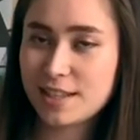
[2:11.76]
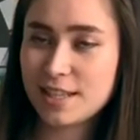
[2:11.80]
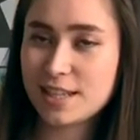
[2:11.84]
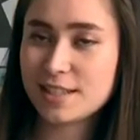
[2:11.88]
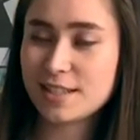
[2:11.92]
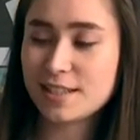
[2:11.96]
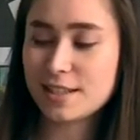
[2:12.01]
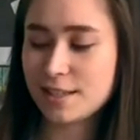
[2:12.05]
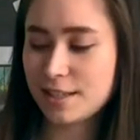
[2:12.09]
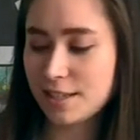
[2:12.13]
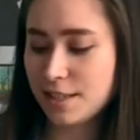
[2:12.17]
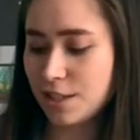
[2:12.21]

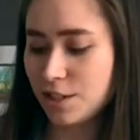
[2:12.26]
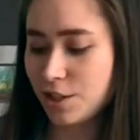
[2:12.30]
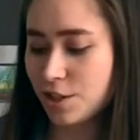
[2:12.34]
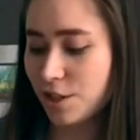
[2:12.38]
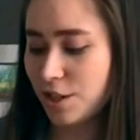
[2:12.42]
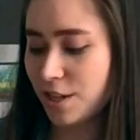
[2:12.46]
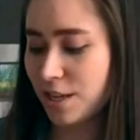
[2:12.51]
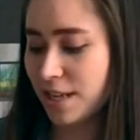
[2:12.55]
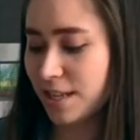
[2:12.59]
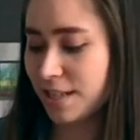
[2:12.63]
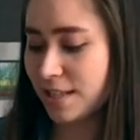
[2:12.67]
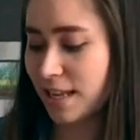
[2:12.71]
This
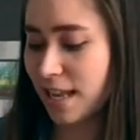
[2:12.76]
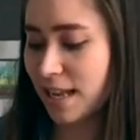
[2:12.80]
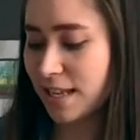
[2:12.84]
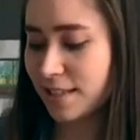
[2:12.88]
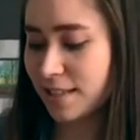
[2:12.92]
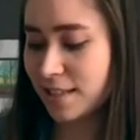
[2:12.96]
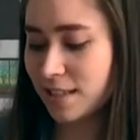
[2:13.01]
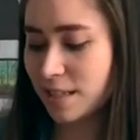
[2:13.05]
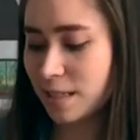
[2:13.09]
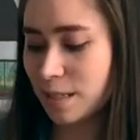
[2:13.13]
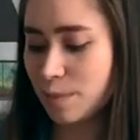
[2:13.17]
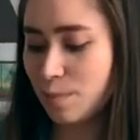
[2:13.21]
edition is
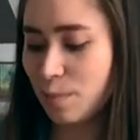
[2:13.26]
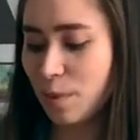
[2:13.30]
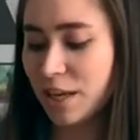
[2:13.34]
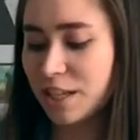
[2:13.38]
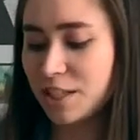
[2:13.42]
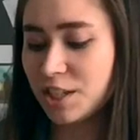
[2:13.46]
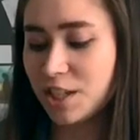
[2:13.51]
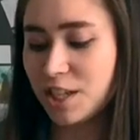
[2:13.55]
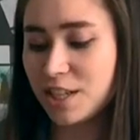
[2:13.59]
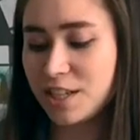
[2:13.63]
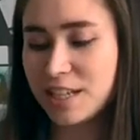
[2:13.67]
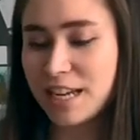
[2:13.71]
edited by
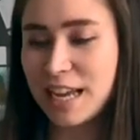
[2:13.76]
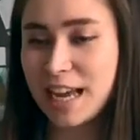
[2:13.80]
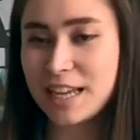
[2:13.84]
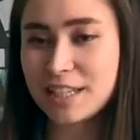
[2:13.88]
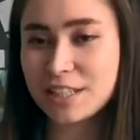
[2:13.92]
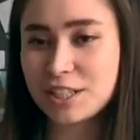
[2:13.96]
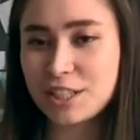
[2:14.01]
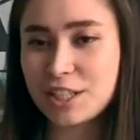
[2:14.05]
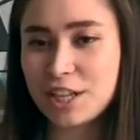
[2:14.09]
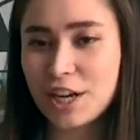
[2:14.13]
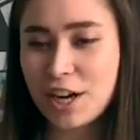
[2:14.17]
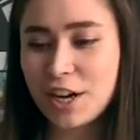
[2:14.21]

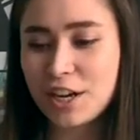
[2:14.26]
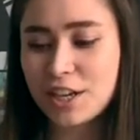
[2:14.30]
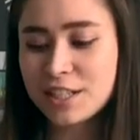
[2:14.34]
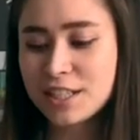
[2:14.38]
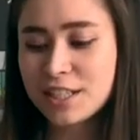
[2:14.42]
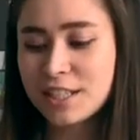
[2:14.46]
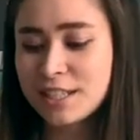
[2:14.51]
Jingan Young.